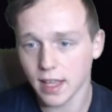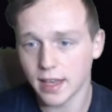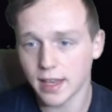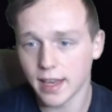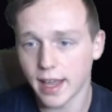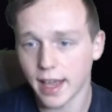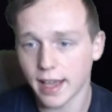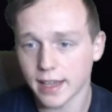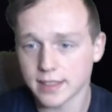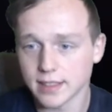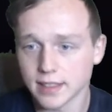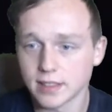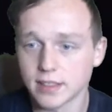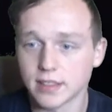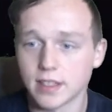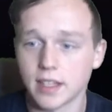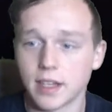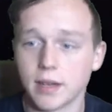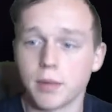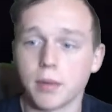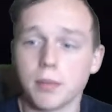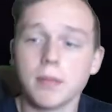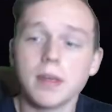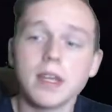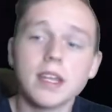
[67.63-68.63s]
Next is going
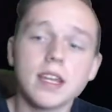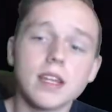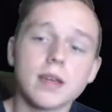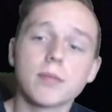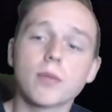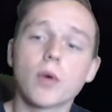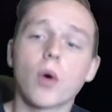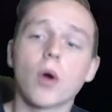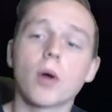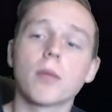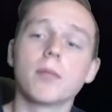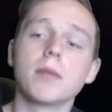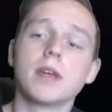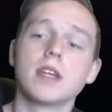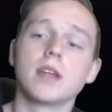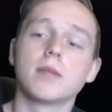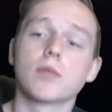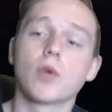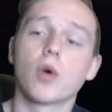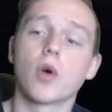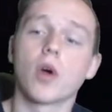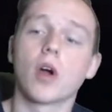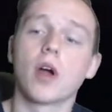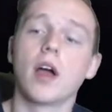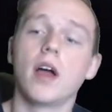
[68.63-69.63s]
to be medium core. Medium
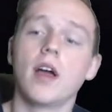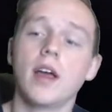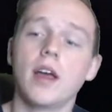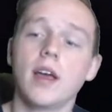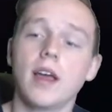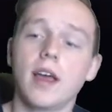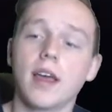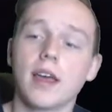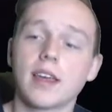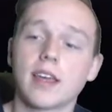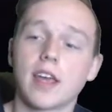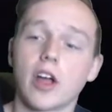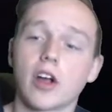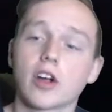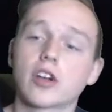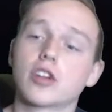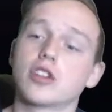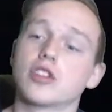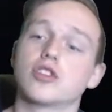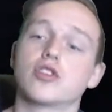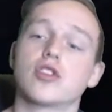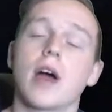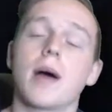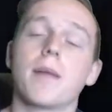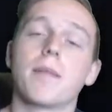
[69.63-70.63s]
core
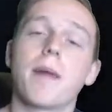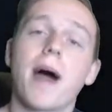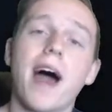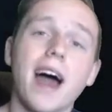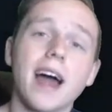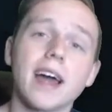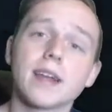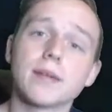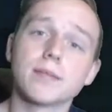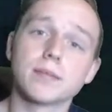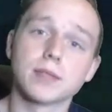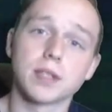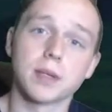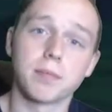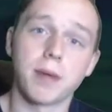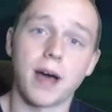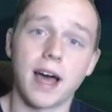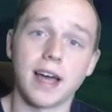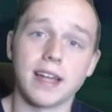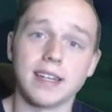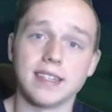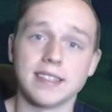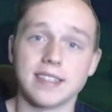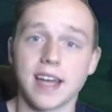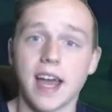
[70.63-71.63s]
characters drop items
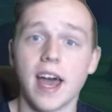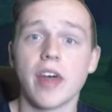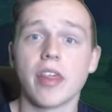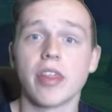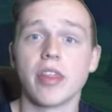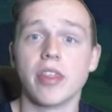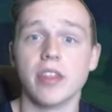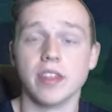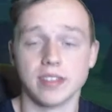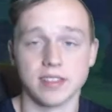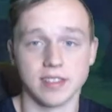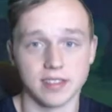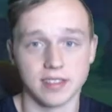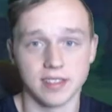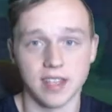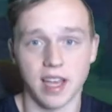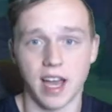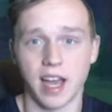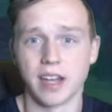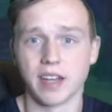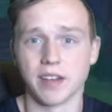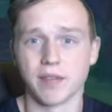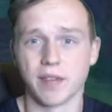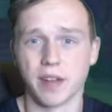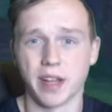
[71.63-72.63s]
upon death. This is
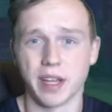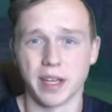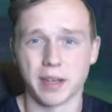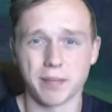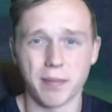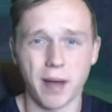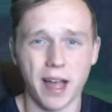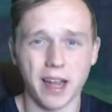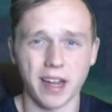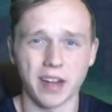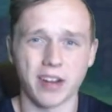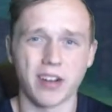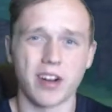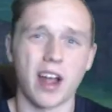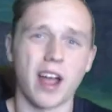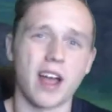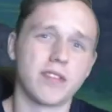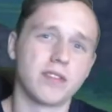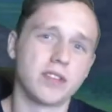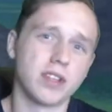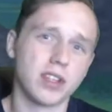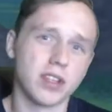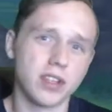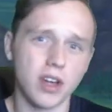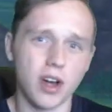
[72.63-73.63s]
kind of like
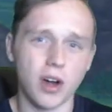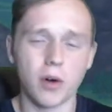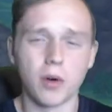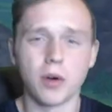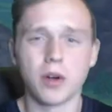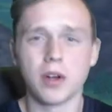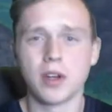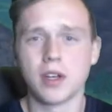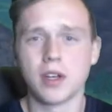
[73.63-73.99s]
Minecraft. You go